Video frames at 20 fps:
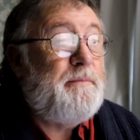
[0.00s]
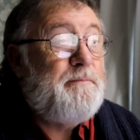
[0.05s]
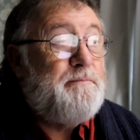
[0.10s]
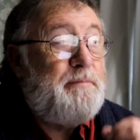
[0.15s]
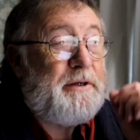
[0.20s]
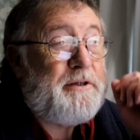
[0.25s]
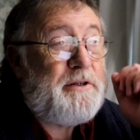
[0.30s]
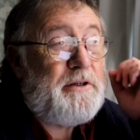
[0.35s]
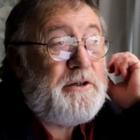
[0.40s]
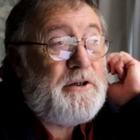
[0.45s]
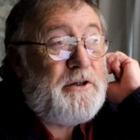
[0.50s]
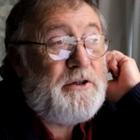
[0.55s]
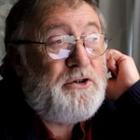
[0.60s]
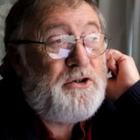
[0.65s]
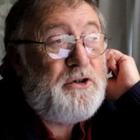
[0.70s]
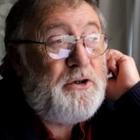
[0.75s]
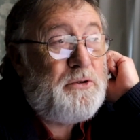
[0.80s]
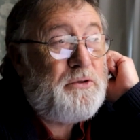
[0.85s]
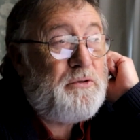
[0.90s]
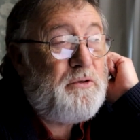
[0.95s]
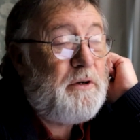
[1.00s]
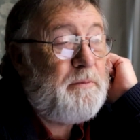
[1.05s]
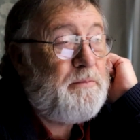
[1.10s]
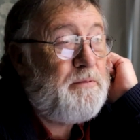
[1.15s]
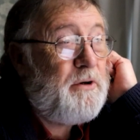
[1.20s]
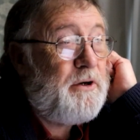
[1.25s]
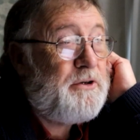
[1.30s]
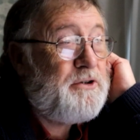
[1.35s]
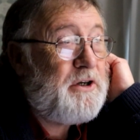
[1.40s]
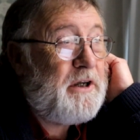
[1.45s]
Businesses tutoring
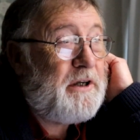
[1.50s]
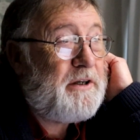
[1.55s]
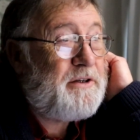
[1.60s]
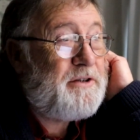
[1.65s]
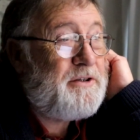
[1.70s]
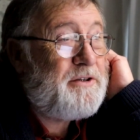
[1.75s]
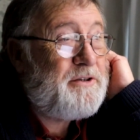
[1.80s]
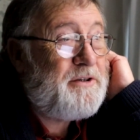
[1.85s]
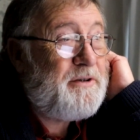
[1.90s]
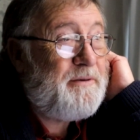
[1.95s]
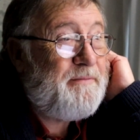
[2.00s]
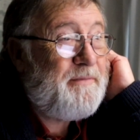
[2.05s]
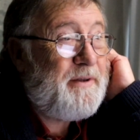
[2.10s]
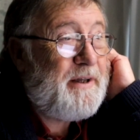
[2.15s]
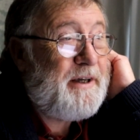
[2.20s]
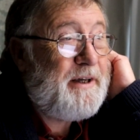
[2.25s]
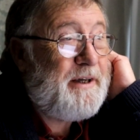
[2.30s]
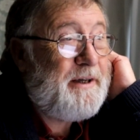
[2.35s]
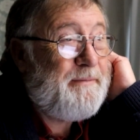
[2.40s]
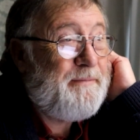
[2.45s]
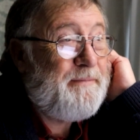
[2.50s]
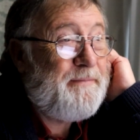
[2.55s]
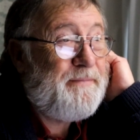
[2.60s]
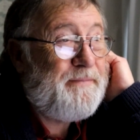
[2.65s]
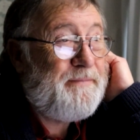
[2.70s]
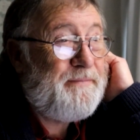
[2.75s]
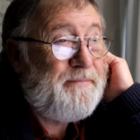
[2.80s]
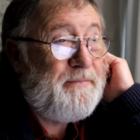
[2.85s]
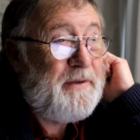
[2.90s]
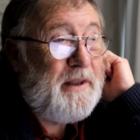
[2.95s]
projects.
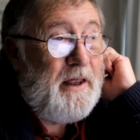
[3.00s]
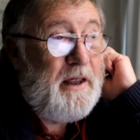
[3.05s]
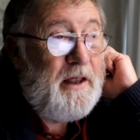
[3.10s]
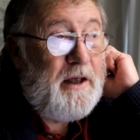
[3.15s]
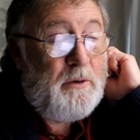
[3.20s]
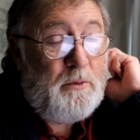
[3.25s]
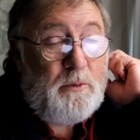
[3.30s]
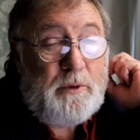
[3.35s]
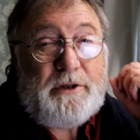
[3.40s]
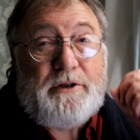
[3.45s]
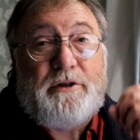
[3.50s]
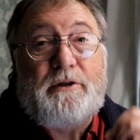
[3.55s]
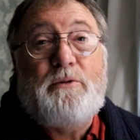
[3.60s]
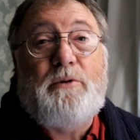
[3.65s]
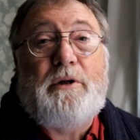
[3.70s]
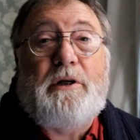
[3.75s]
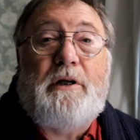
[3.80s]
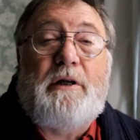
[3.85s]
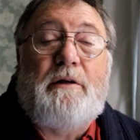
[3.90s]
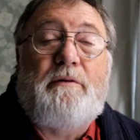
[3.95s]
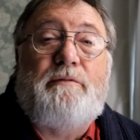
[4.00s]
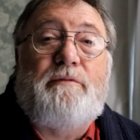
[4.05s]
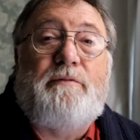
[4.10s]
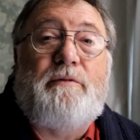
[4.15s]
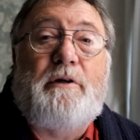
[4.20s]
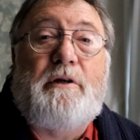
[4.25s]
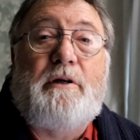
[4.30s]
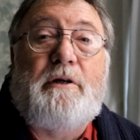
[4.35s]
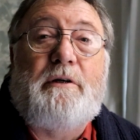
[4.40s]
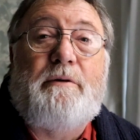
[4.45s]
We do have
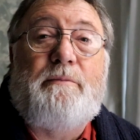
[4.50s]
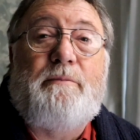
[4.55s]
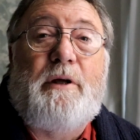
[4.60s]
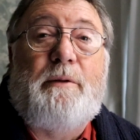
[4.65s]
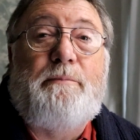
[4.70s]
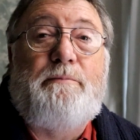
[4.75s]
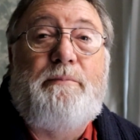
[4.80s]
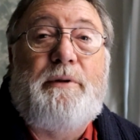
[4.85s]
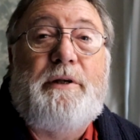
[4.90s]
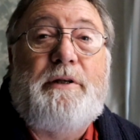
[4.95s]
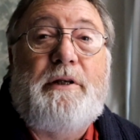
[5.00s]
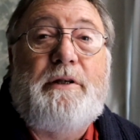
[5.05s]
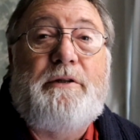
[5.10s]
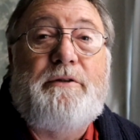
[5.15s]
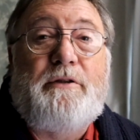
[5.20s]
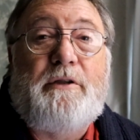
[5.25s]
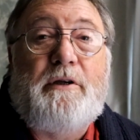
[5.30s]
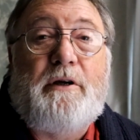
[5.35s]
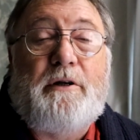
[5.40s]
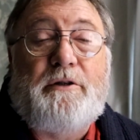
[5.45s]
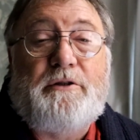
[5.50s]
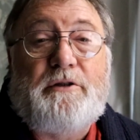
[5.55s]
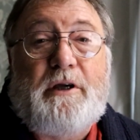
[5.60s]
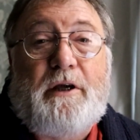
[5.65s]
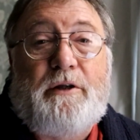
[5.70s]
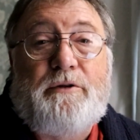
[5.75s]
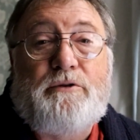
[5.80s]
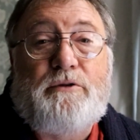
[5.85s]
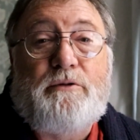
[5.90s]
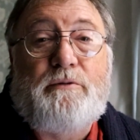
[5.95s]
a bid into the Arts
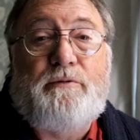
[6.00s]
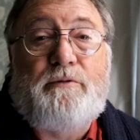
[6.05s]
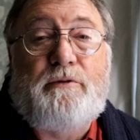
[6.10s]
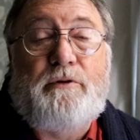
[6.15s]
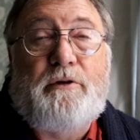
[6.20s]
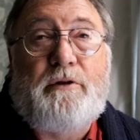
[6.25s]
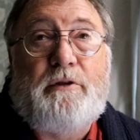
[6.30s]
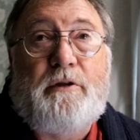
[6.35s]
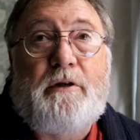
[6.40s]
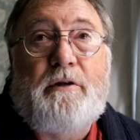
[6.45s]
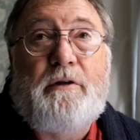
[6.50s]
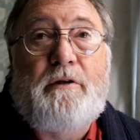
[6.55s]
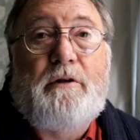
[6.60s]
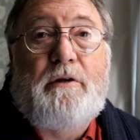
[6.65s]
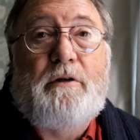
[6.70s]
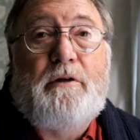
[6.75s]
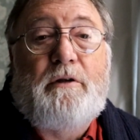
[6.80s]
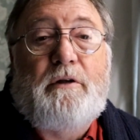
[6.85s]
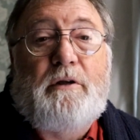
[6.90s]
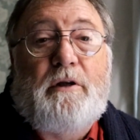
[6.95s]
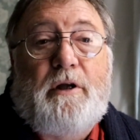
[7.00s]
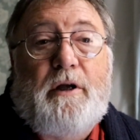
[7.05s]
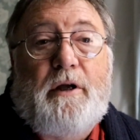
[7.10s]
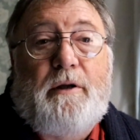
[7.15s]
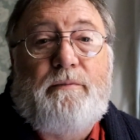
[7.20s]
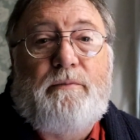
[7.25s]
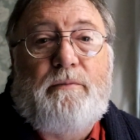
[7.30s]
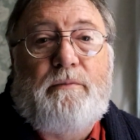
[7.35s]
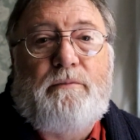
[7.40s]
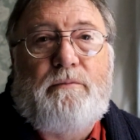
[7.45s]
Council for another
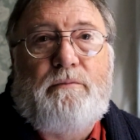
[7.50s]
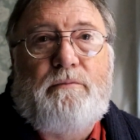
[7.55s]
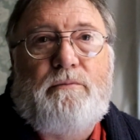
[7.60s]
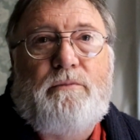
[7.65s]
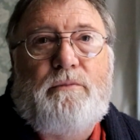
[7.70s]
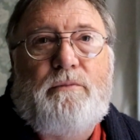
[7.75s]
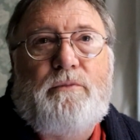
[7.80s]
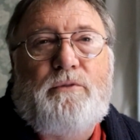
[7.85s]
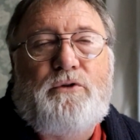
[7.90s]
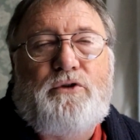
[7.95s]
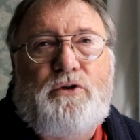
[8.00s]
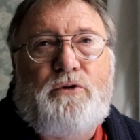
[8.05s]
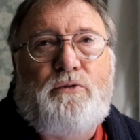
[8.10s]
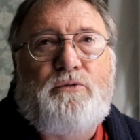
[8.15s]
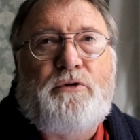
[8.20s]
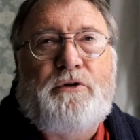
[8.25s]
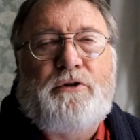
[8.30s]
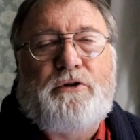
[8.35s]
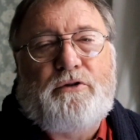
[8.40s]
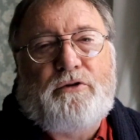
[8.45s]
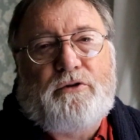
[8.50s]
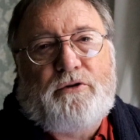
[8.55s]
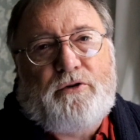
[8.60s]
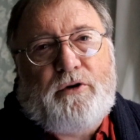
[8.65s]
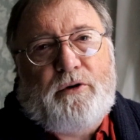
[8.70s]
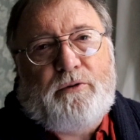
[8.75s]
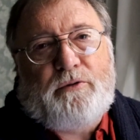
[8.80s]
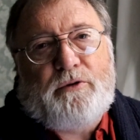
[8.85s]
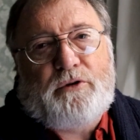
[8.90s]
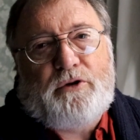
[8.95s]
children's
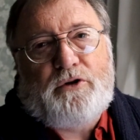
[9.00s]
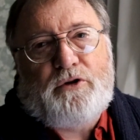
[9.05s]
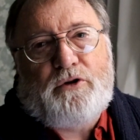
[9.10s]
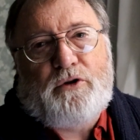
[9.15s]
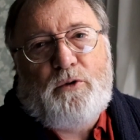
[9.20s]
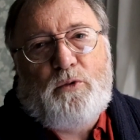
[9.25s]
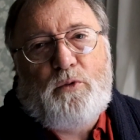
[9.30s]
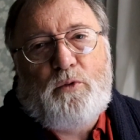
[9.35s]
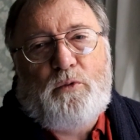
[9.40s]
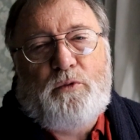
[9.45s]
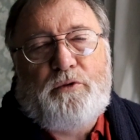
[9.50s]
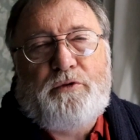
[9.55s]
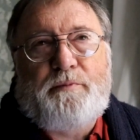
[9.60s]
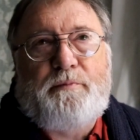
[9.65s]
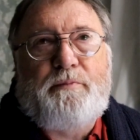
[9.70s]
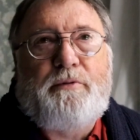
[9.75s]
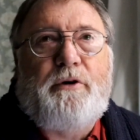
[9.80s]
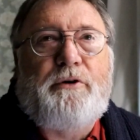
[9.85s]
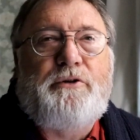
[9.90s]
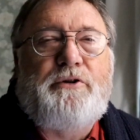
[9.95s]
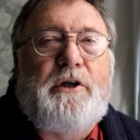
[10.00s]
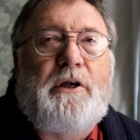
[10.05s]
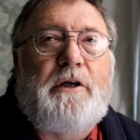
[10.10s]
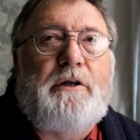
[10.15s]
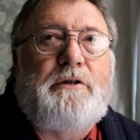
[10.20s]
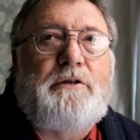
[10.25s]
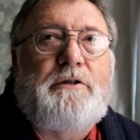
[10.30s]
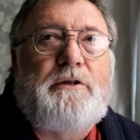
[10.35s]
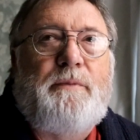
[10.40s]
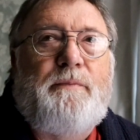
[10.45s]
schools
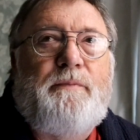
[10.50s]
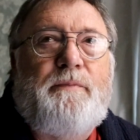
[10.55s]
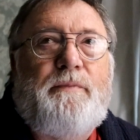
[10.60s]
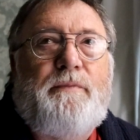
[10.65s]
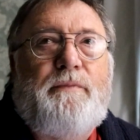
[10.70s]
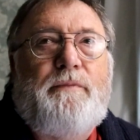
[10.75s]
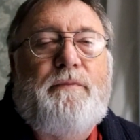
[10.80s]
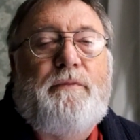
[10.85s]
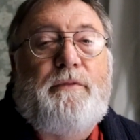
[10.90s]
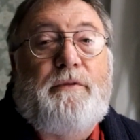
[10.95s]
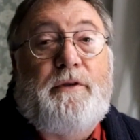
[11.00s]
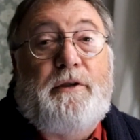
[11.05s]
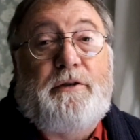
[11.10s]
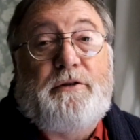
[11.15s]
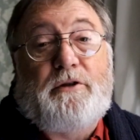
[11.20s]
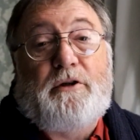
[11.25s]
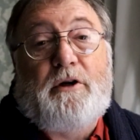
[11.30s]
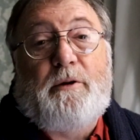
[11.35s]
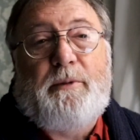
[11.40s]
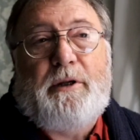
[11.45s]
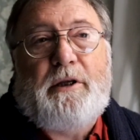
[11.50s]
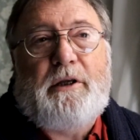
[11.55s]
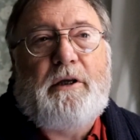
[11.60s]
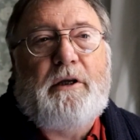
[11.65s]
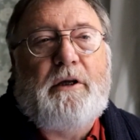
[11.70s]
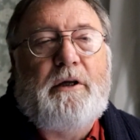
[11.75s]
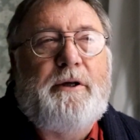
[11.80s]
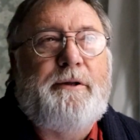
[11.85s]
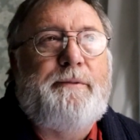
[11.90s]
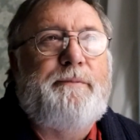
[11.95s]
project this coming
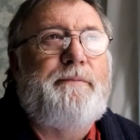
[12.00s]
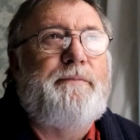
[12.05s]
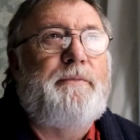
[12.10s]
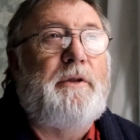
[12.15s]
year.